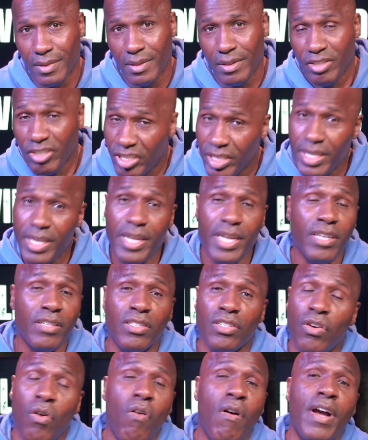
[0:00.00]
She is
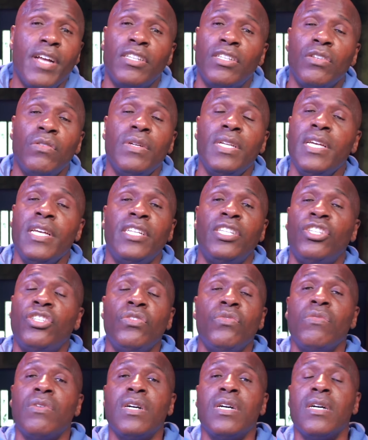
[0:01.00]
going to hit
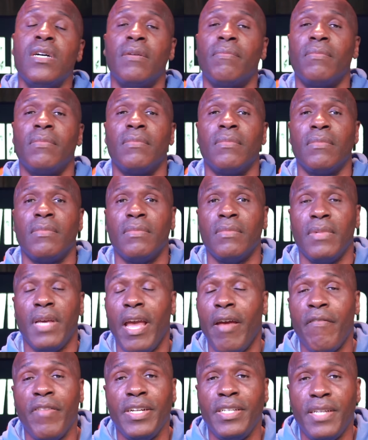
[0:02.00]
you up
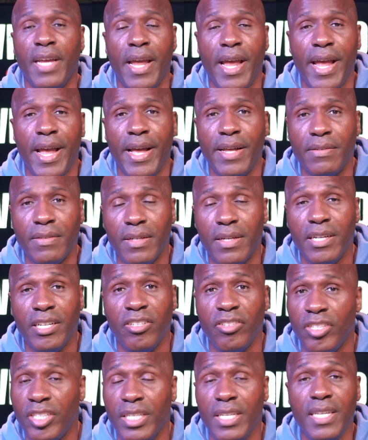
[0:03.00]
every chance
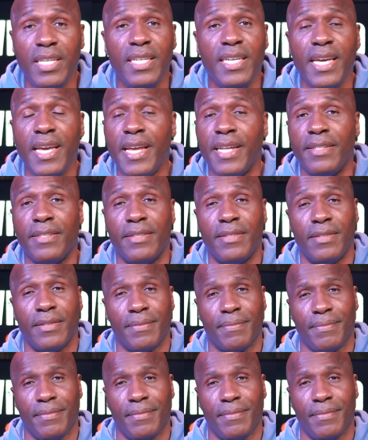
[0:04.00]
she gets.